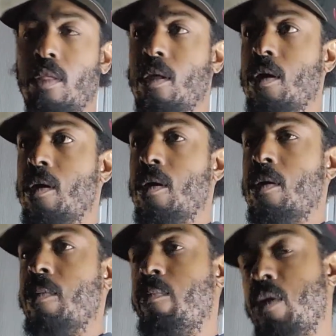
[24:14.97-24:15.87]

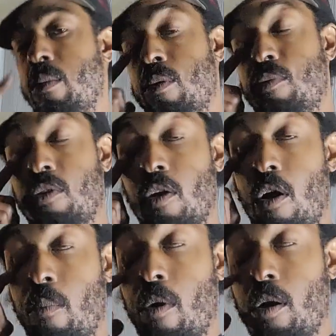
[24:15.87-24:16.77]
the premium
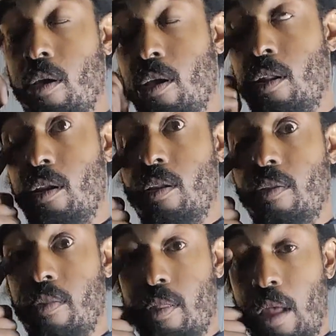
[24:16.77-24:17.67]
cigar market
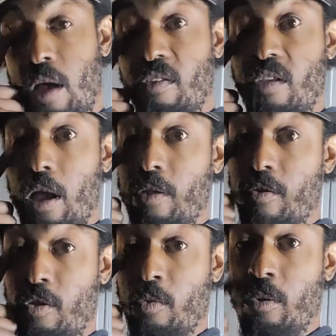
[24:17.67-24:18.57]
outside of
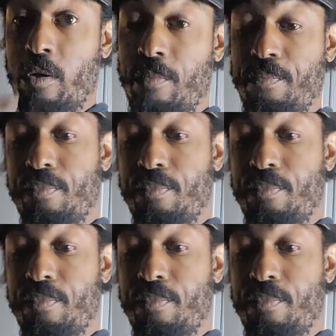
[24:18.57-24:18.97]
Cuba